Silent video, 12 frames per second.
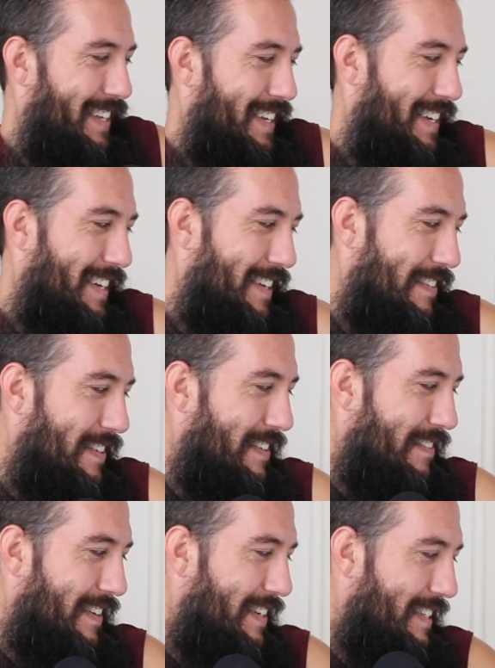Oh, what
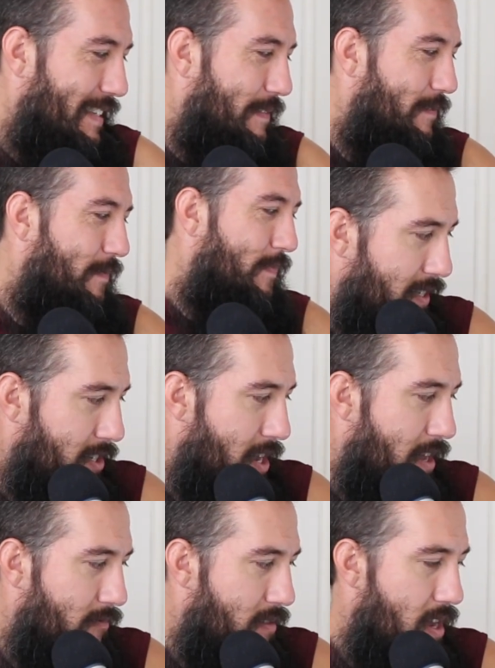a world.
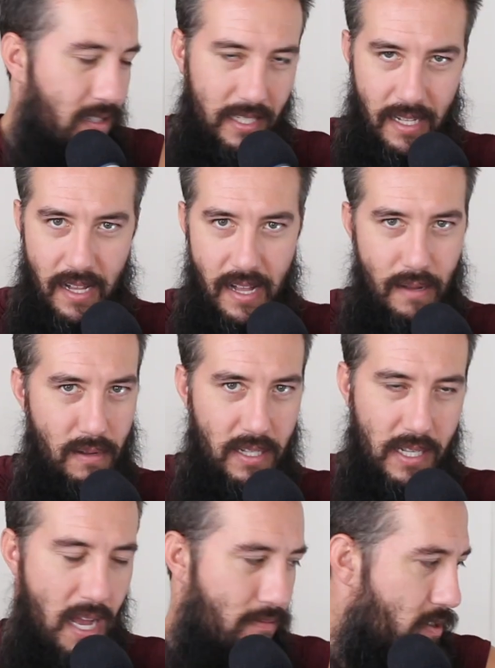Jen Russell,
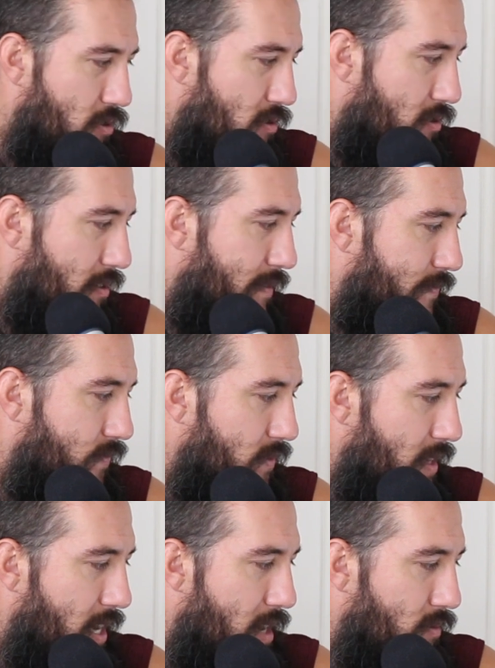what's up, dude?
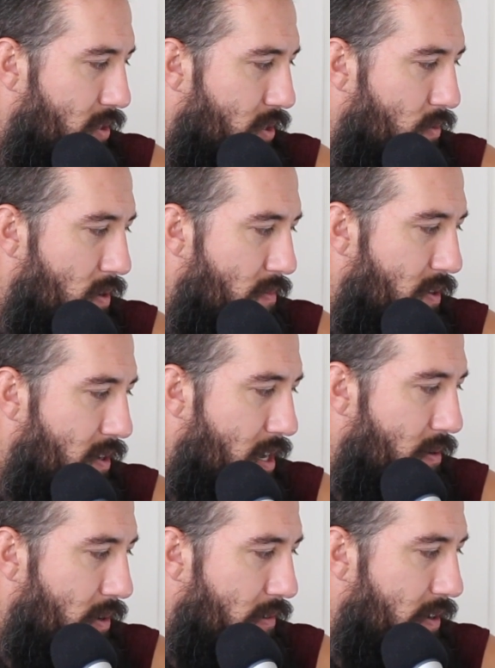I was a swimmer.
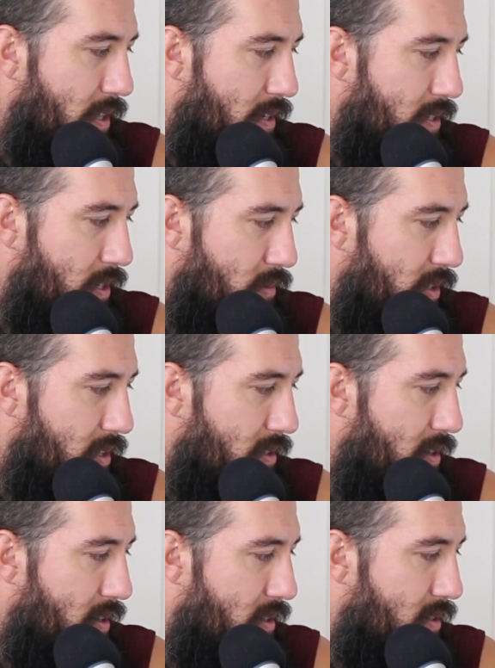I would agree that it's equally
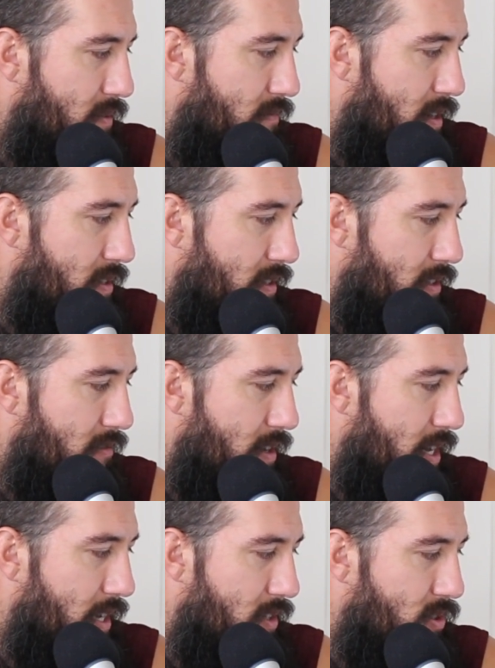as hard as wrestling
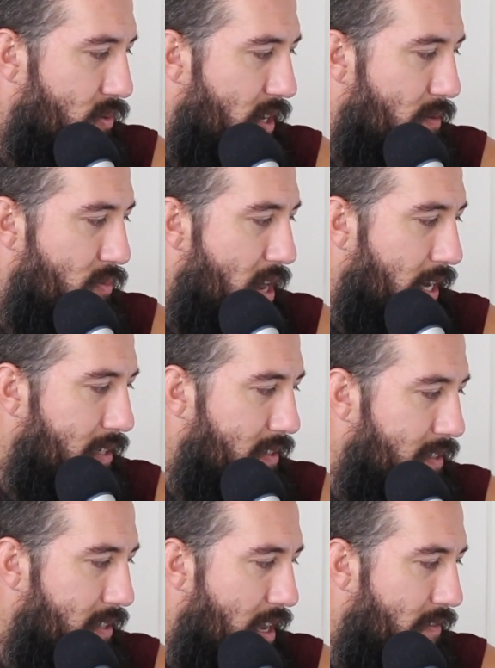training. 2-a-day
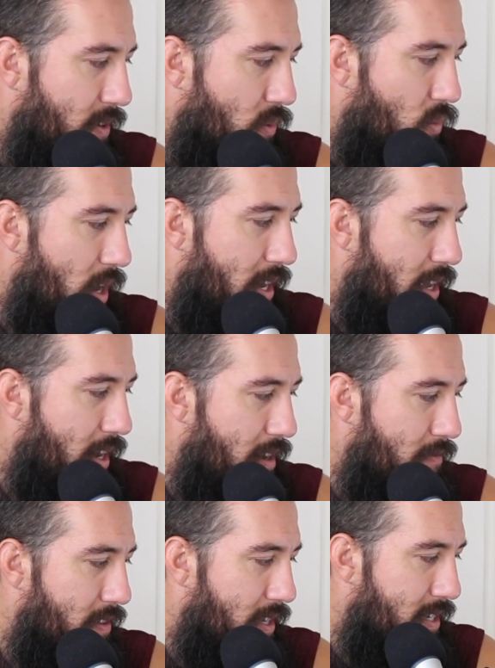practice is having wet
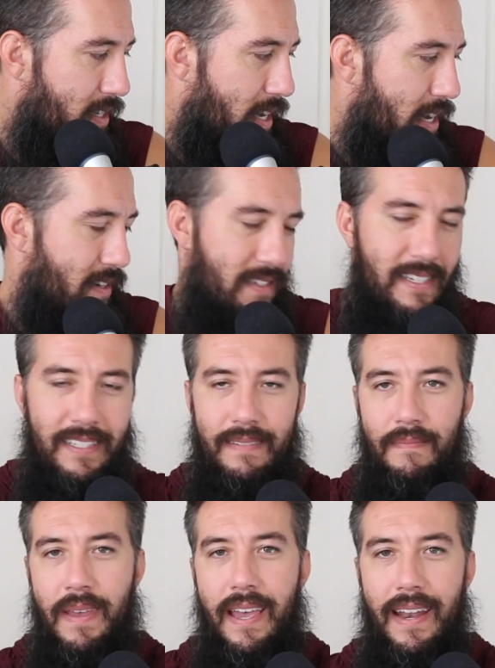hair for the entire
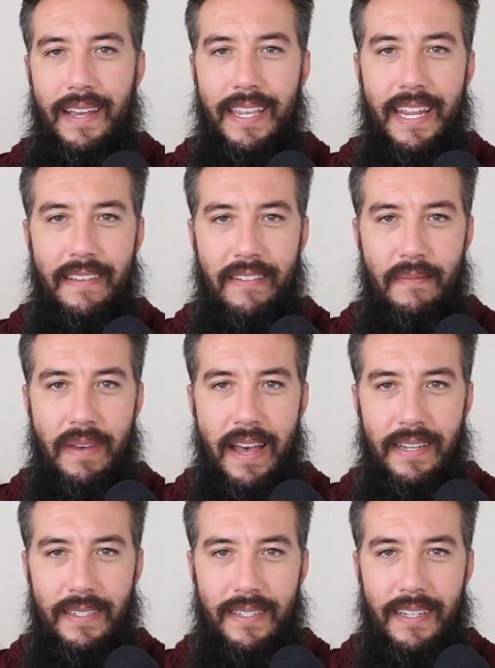season. Man, I can't even
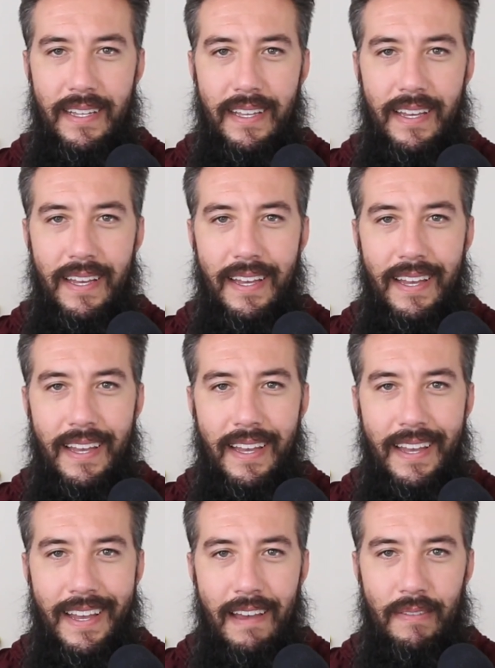imagine
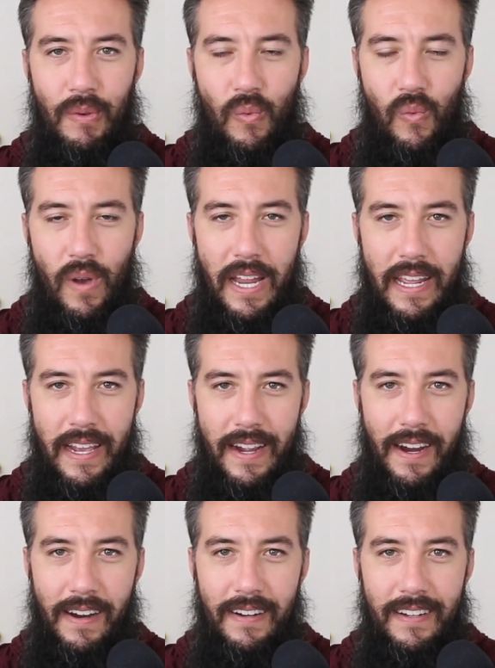having wet
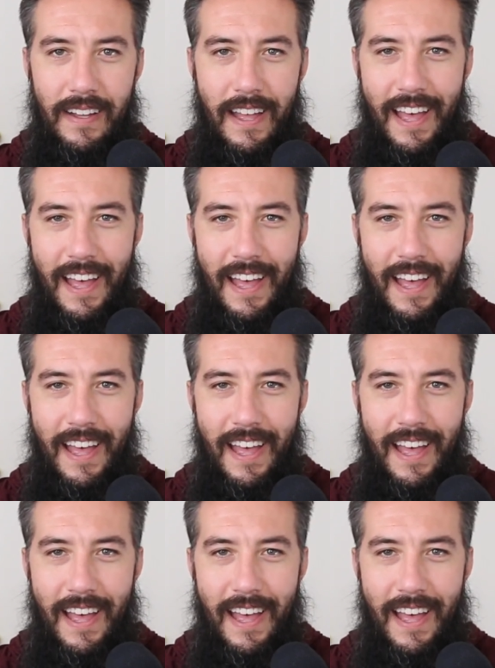hair